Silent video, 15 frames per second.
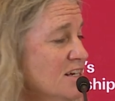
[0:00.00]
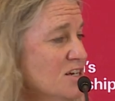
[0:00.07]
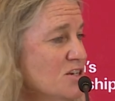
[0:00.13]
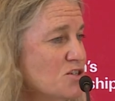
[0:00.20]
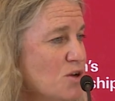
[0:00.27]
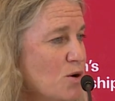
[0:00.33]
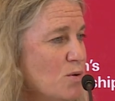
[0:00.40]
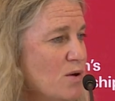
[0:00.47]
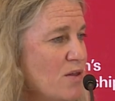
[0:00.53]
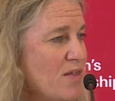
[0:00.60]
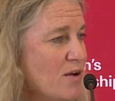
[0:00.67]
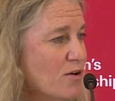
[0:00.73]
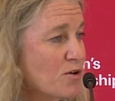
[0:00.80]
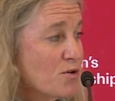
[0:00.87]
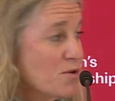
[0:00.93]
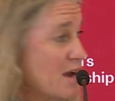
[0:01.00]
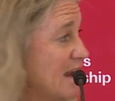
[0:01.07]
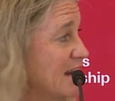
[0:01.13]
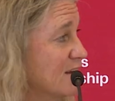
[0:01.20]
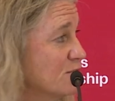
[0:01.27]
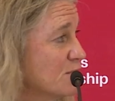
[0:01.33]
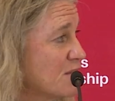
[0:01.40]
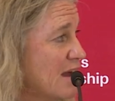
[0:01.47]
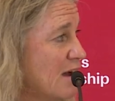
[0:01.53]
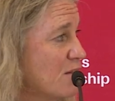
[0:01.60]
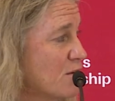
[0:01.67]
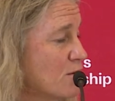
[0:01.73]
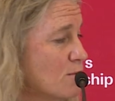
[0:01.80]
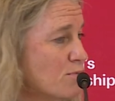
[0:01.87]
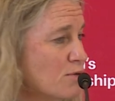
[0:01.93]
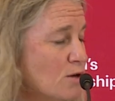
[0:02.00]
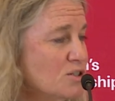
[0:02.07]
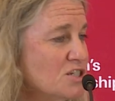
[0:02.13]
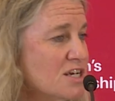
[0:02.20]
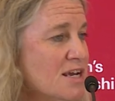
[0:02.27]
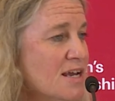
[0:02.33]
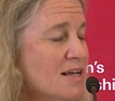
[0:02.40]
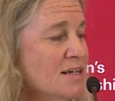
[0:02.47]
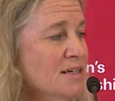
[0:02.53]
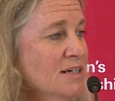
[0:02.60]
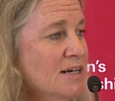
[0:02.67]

So they're creative with how they're approaching it.